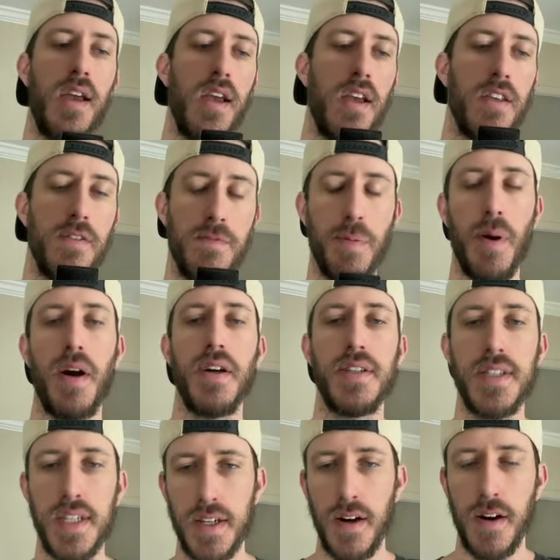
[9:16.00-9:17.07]
You've probably
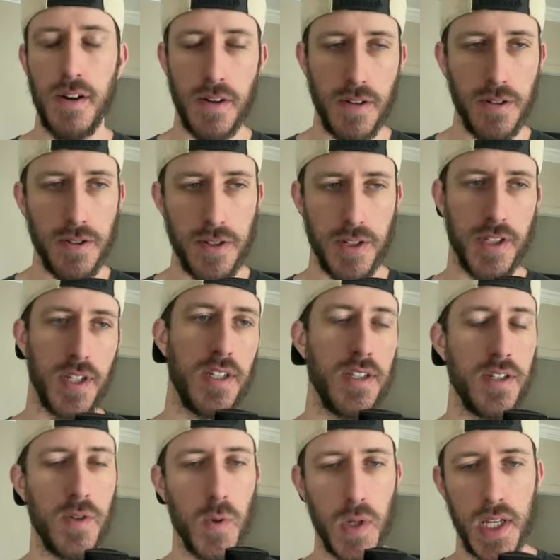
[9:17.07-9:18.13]
seen articles or seen
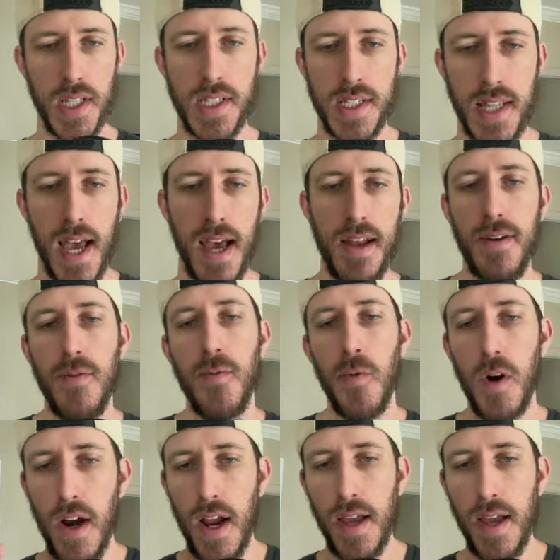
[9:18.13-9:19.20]
tweets that
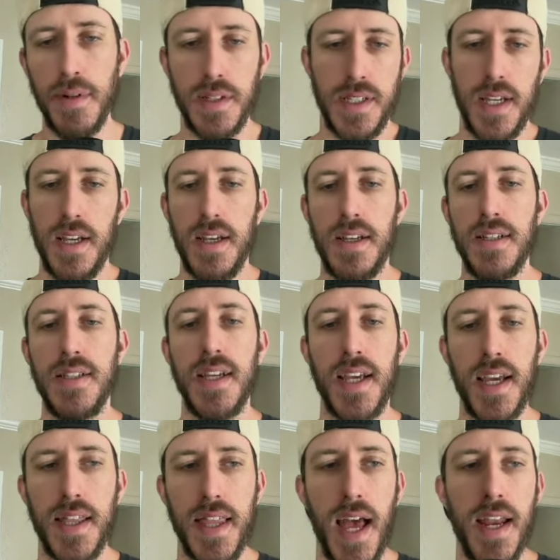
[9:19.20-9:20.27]
we're able to
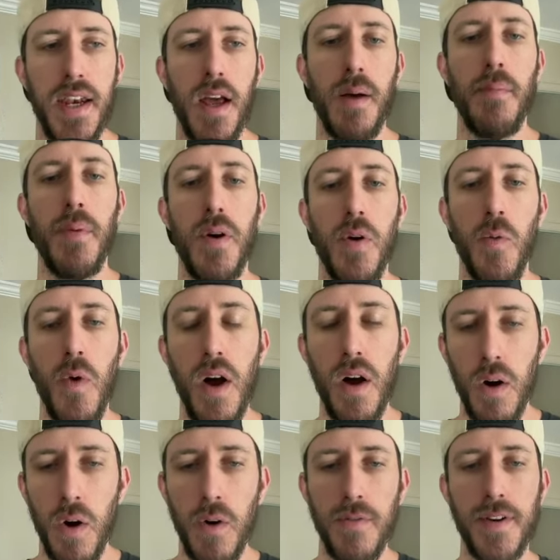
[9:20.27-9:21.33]
get that number well
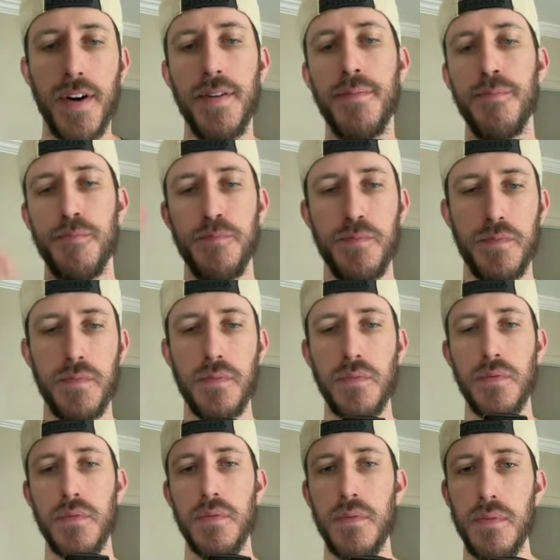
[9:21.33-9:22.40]
over
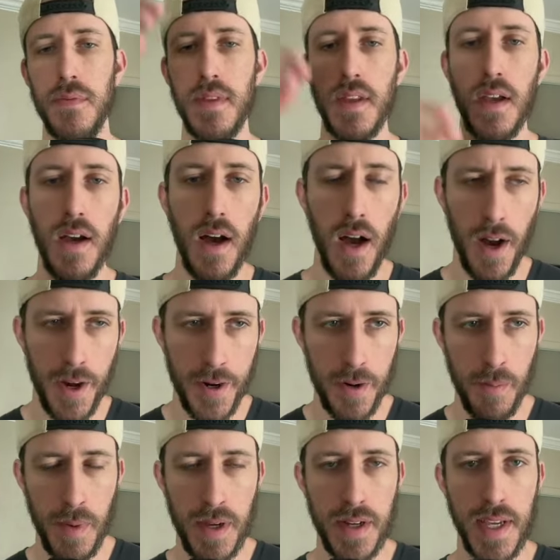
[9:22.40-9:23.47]
$100
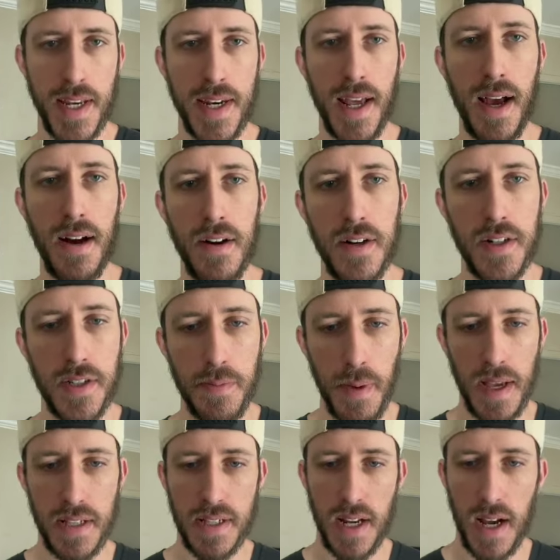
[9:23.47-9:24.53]
million
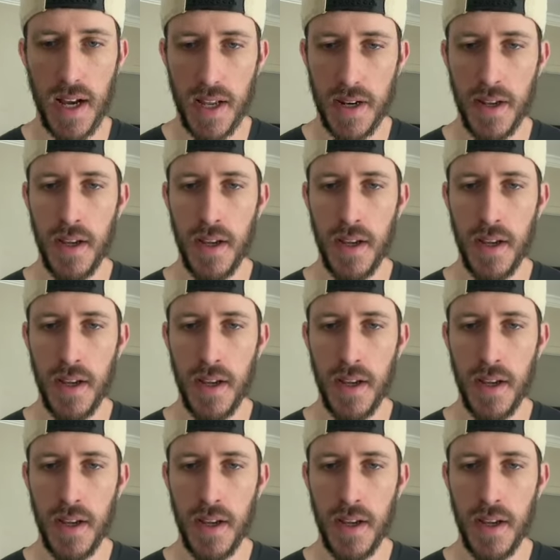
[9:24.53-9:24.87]
based on